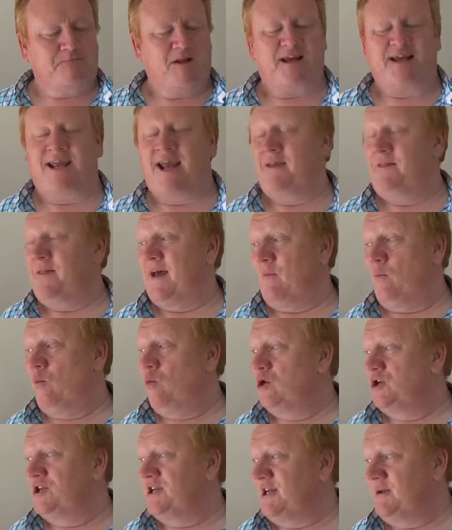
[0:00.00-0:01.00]
Again, that
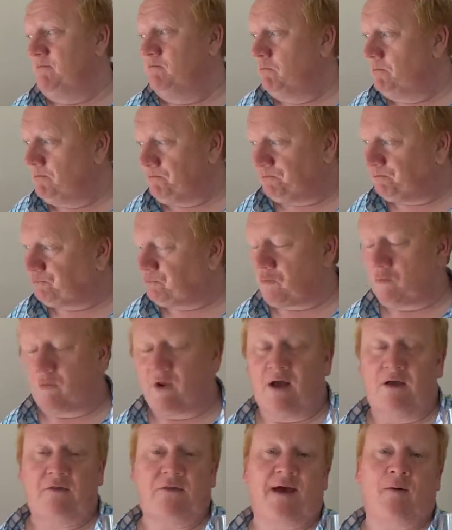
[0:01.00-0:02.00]
woody
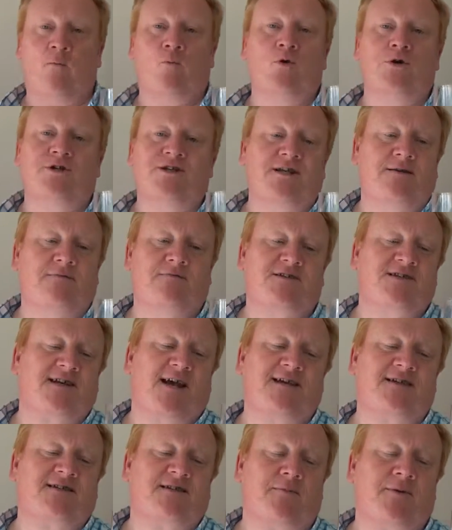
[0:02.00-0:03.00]

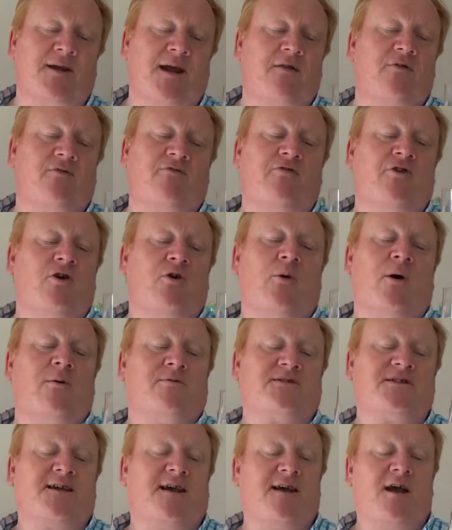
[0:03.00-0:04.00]
taste I'm getting through. I
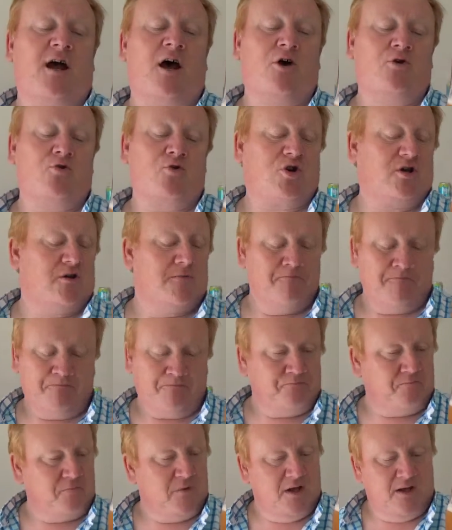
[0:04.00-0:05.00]
would say oak.
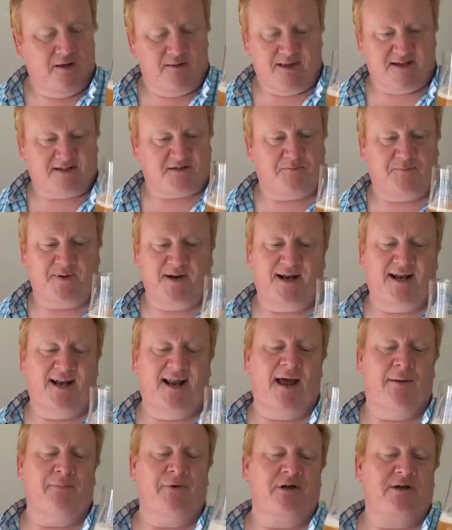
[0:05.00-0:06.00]
There's a bit of
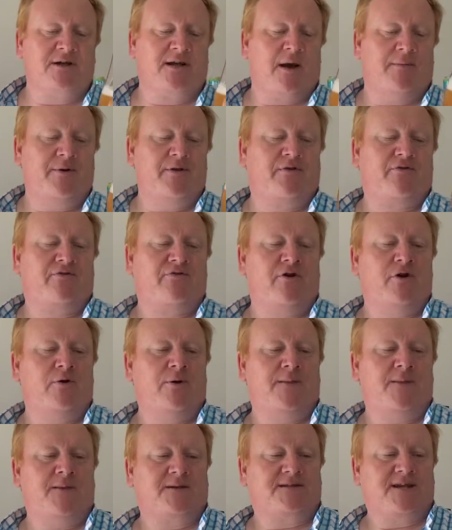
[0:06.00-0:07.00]
lemon coming through
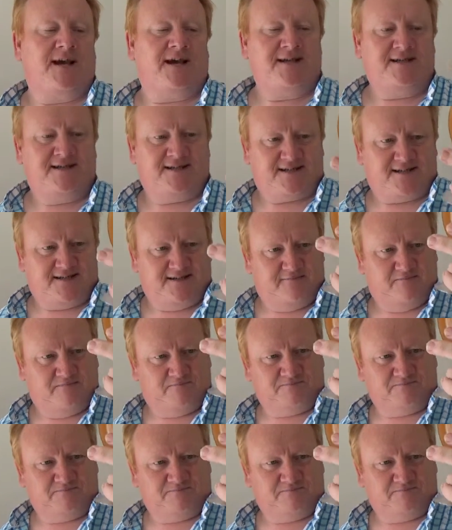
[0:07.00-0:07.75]
in the taste.